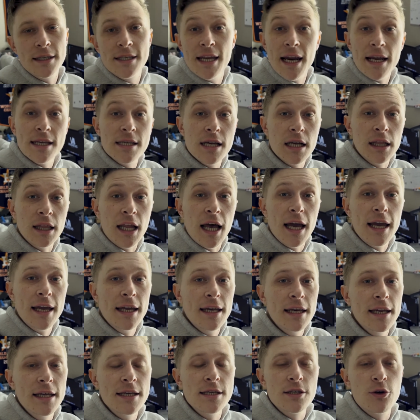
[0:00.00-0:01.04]
Today's
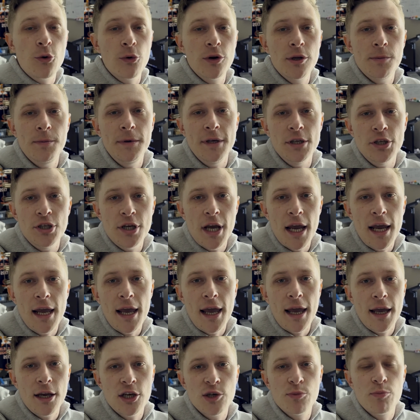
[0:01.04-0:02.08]
client is going to be
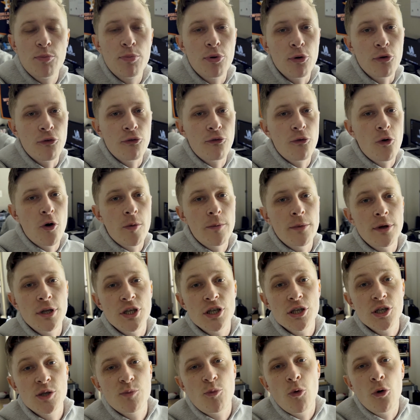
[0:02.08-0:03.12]
JH Performance
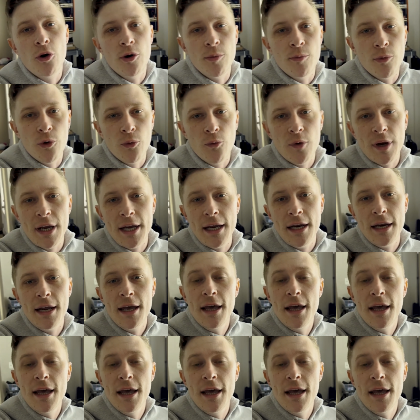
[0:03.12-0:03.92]
Sport and Marine.